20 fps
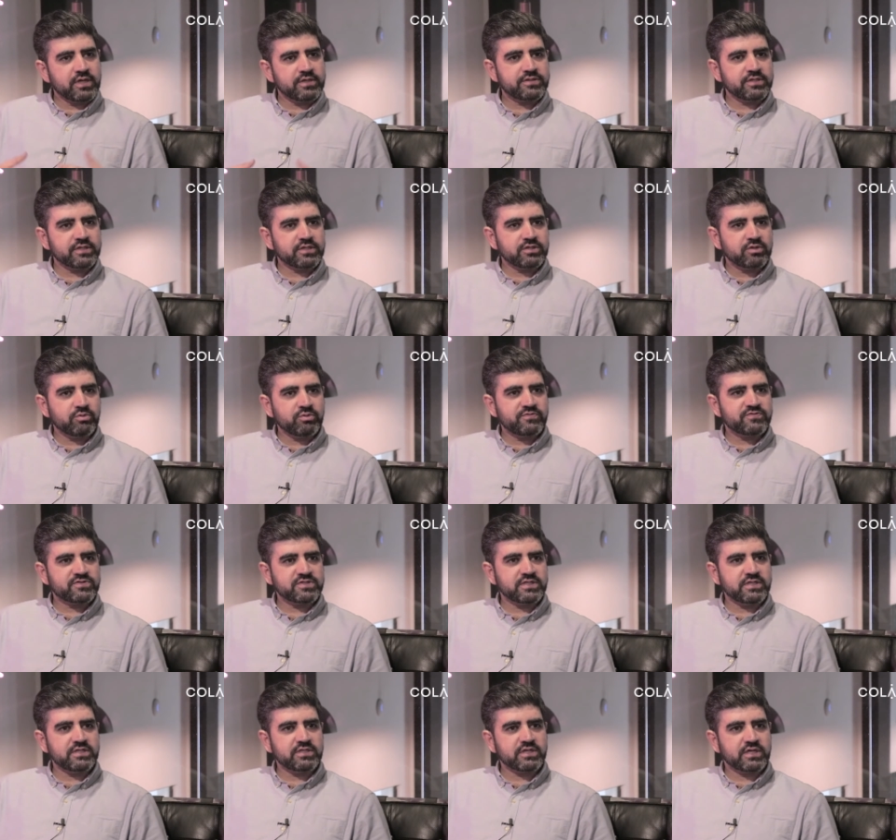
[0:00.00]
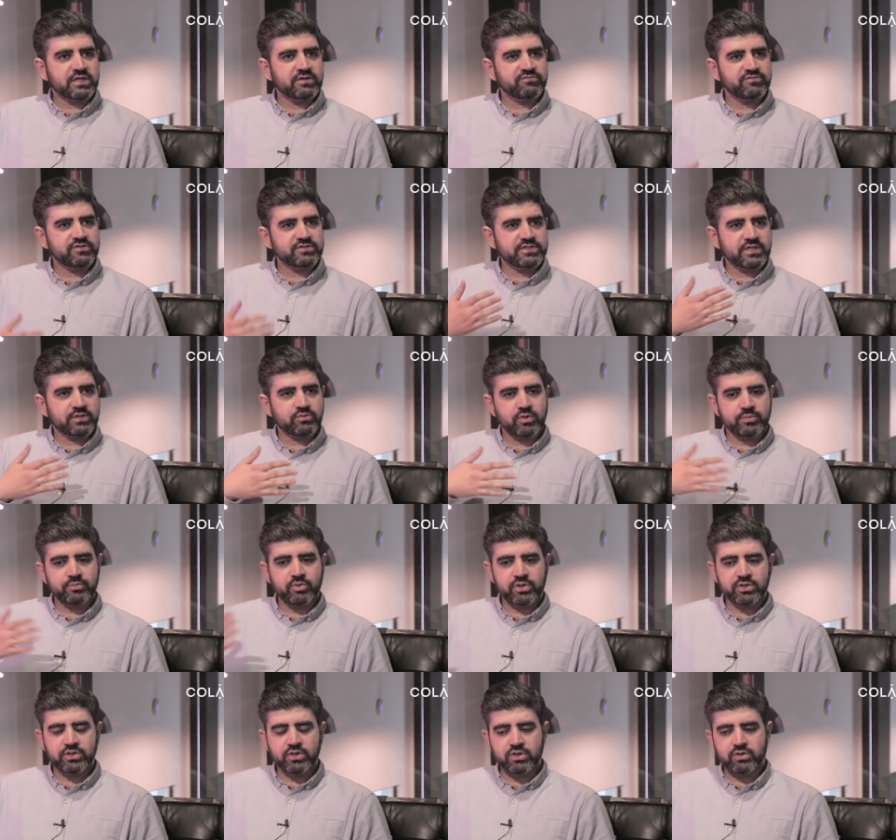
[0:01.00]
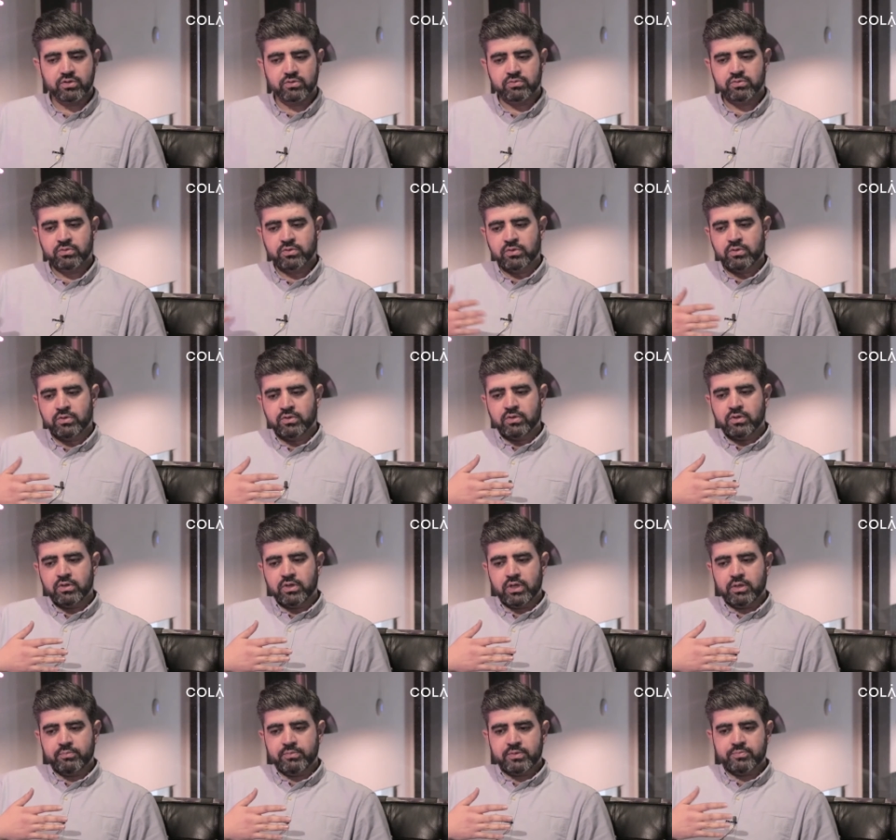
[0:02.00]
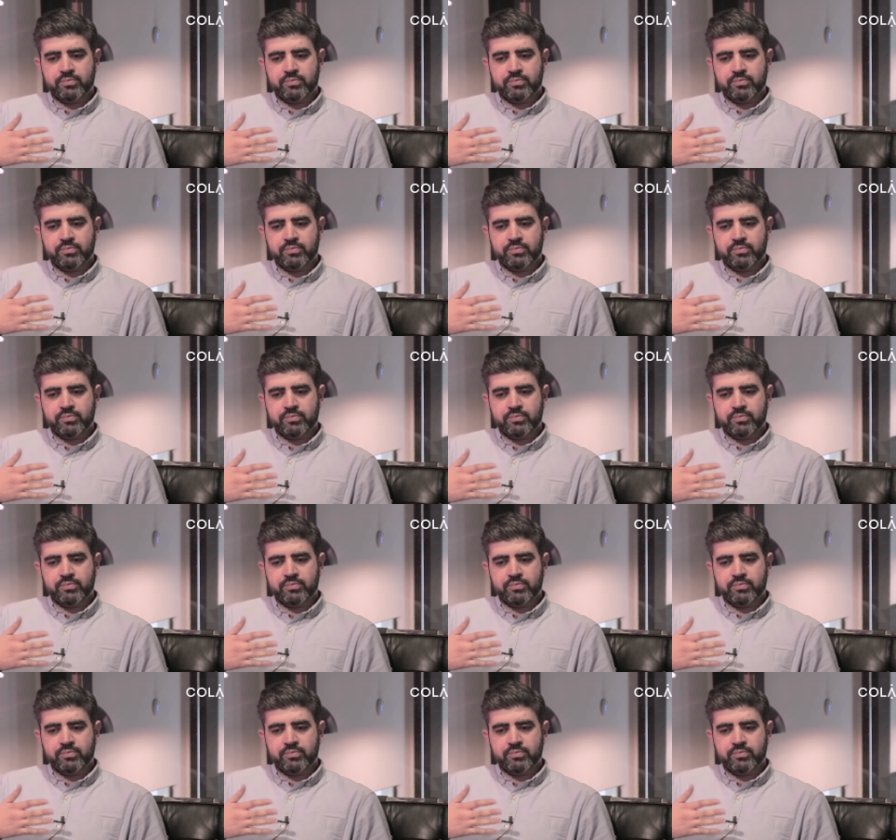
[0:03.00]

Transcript: I think you know we've seen kind of fintech 1.0 um,